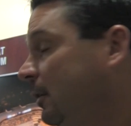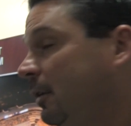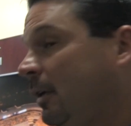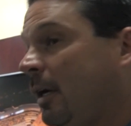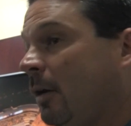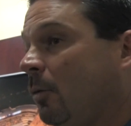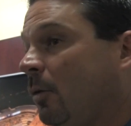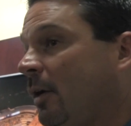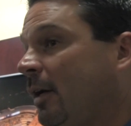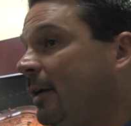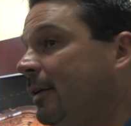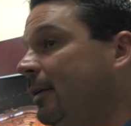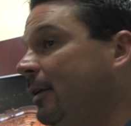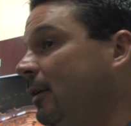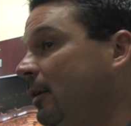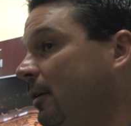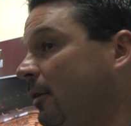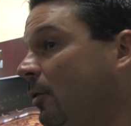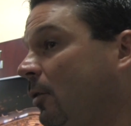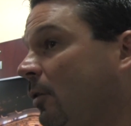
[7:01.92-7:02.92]
not what I did
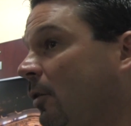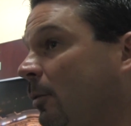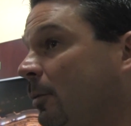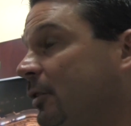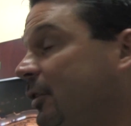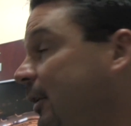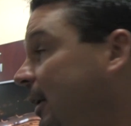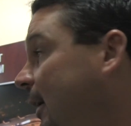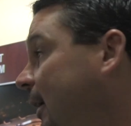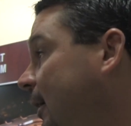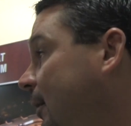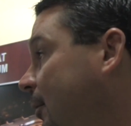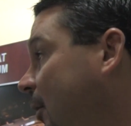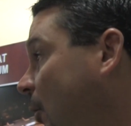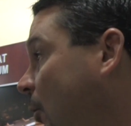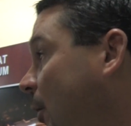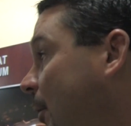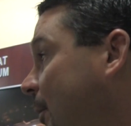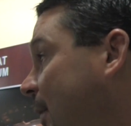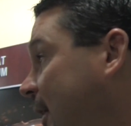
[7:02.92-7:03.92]
in Oklahoma State,
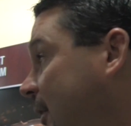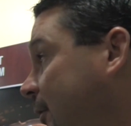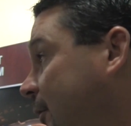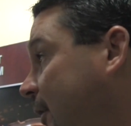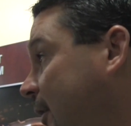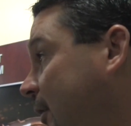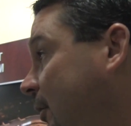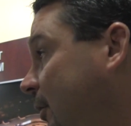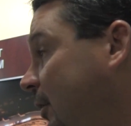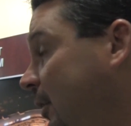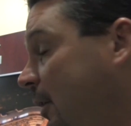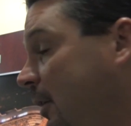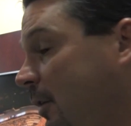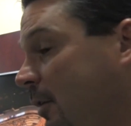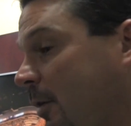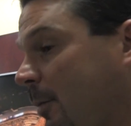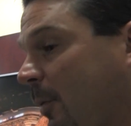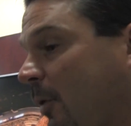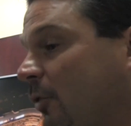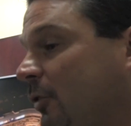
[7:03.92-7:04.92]
what best fits
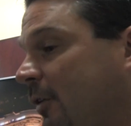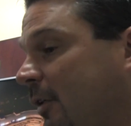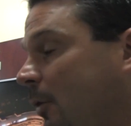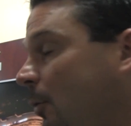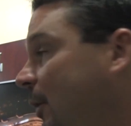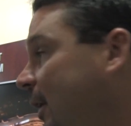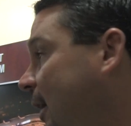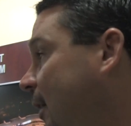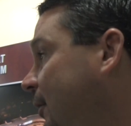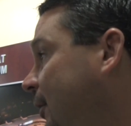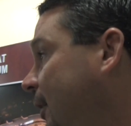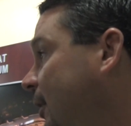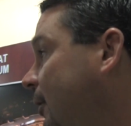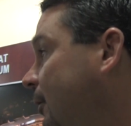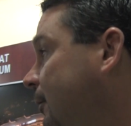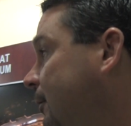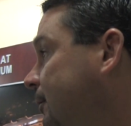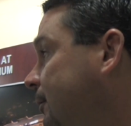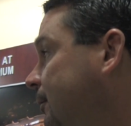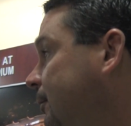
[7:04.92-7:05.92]
personally at
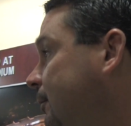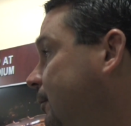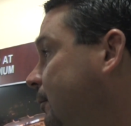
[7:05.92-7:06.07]
home.